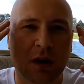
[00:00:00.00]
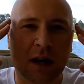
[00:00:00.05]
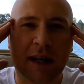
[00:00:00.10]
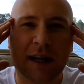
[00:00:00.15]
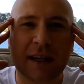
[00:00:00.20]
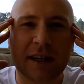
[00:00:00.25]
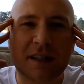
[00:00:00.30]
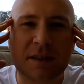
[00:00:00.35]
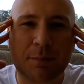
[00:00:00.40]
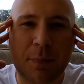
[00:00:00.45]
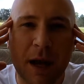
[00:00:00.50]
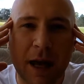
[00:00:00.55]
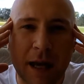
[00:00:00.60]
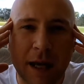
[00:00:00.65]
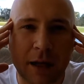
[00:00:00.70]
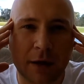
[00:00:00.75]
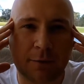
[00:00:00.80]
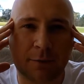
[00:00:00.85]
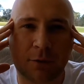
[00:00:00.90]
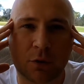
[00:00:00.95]
Like, it's
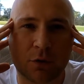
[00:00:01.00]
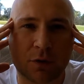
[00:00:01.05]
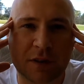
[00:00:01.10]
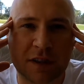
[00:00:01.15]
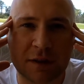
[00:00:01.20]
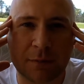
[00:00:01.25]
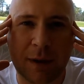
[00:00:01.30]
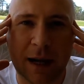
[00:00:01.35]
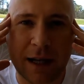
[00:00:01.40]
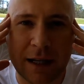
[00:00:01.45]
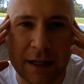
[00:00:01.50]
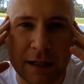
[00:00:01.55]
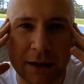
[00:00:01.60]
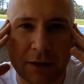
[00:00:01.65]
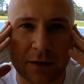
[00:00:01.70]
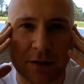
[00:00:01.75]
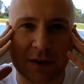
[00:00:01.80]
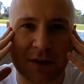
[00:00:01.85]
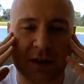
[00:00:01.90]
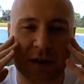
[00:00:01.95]
painful to my
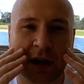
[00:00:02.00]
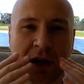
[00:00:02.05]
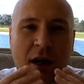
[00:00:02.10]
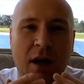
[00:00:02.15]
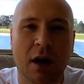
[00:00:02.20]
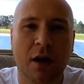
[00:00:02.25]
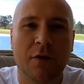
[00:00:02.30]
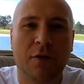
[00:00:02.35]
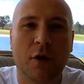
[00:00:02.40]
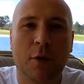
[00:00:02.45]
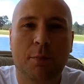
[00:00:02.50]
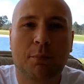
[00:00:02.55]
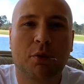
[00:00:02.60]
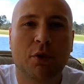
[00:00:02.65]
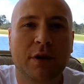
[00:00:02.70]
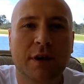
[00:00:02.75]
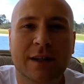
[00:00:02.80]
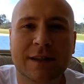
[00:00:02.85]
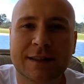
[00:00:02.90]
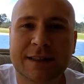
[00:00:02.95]
ears. Their
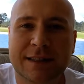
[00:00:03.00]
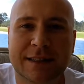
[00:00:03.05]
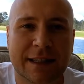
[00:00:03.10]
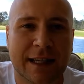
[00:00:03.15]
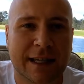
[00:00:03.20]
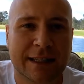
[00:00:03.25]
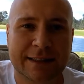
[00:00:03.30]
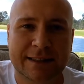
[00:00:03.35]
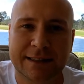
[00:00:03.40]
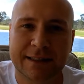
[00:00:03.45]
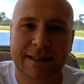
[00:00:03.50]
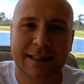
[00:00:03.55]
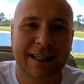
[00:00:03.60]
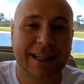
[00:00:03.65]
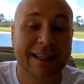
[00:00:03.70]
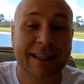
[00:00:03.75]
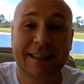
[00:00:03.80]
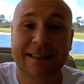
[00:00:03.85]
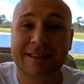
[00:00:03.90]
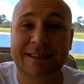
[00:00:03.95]

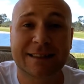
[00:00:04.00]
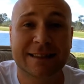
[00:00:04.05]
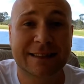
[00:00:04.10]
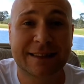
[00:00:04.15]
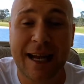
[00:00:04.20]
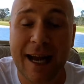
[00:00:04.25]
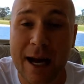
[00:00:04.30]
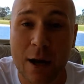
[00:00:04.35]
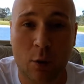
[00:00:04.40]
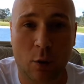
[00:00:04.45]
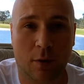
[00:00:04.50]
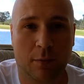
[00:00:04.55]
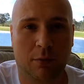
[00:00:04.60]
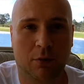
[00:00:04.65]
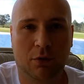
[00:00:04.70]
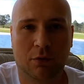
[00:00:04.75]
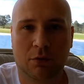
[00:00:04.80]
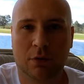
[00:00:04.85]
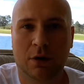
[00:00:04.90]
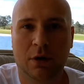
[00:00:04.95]
pronunciation is
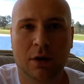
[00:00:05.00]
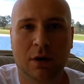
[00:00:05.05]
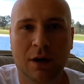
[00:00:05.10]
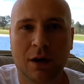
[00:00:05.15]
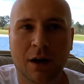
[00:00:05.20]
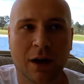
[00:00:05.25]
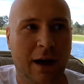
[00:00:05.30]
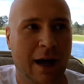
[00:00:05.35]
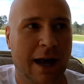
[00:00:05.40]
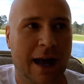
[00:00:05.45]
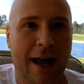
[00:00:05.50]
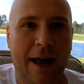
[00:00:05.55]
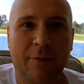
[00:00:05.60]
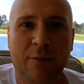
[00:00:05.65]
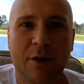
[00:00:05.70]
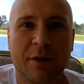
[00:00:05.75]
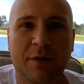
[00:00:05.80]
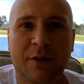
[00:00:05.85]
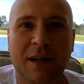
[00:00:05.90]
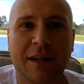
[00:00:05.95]
terrible.
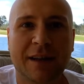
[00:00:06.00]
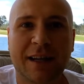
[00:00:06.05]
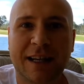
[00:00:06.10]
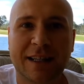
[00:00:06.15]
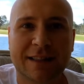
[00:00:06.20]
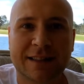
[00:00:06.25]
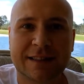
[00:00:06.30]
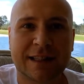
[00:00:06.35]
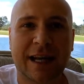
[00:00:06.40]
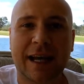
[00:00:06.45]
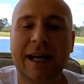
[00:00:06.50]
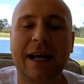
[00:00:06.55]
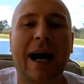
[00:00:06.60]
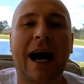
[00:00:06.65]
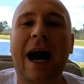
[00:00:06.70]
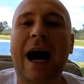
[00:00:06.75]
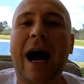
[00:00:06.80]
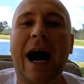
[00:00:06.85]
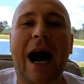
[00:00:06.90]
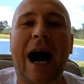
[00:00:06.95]
Everything they
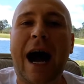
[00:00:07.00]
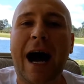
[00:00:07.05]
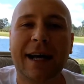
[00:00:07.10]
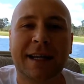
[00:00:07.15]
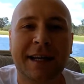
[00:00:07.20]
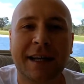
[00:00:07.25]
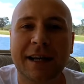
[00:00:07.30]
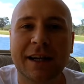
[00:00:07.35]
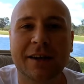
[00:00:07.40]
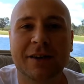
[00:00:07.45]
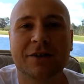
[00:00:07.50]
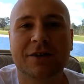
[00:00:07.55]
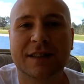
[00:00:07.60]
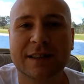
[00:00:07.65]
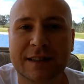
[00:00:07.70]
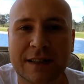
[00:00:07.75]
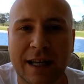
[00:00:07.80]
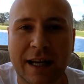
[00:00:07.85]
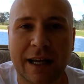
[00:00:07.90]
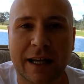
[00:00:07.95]
say, I can't
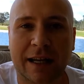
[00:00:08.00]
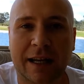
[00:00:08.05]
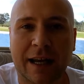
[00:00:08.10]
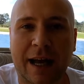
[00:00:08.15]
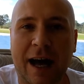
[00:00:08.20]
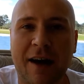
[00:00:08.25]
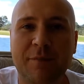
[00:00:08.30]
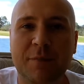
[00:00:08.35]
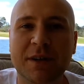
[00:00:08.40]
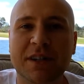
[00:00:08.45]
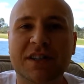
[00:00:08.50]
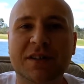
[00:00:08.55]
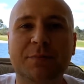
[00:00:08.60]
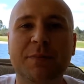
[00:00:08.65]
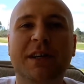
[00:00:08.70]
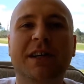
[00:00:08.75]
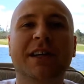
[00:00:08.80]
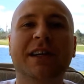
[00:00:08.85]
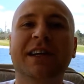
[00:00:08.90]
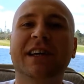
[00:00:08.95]
understand. I've been
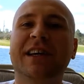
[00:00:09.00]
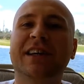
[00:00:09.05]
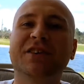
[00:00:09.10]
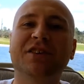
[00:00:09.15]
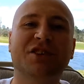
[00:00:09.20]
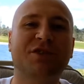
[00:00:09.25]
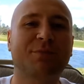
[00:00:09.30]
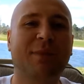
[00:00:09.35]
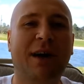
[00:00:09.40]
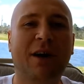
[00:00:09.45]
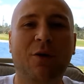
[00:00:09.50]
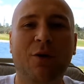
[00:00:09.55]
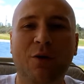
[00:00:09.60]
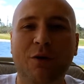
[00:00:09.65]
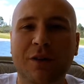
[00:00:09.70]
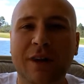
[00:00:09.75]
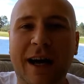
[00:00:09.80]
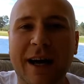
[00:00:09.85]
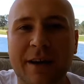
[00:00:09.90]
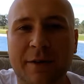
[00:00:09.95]
speaking English my
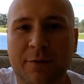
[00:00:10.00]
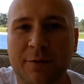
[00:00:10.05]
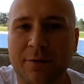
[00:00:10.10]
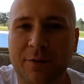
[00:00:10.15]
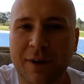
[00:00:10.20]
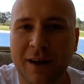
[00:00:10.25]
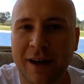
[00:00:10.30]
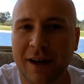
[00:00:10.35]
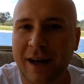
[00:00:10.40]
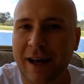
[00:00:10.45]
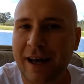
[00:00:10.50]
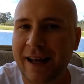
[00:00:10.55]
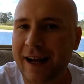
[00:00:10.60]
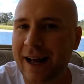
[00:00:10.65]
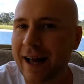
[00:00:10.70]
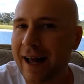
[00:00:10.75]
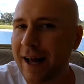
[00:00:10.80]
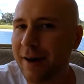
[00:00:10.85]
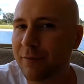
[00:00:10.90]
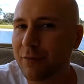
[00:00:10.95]
whole life,
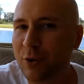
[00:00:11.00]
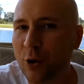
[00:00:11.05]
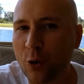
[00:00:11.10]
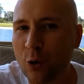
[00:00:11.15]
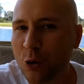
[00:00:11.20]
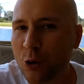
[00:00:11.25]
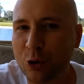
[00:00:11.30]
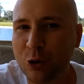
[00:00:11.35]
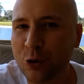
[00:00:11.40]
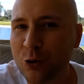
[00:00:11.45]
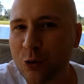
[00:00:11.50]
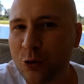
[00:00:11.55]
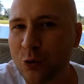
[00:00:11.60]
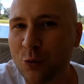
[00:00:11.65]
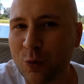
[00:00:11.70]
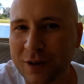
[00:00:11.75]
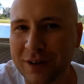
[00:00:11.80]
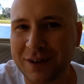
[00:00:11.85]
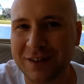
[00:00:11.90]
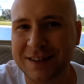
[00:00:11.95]
and I have no clue
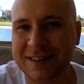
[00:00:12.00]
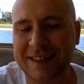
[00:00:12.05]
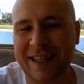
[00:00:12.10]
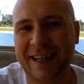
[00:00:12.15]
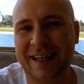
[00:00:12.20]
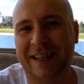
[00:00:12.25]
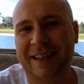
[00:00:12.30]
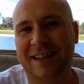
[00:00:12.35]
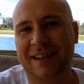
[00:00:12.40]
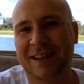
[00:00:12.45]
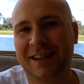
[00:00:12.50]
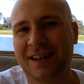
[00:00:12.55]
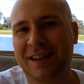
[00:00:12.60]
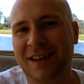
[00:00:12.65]
what they're saying.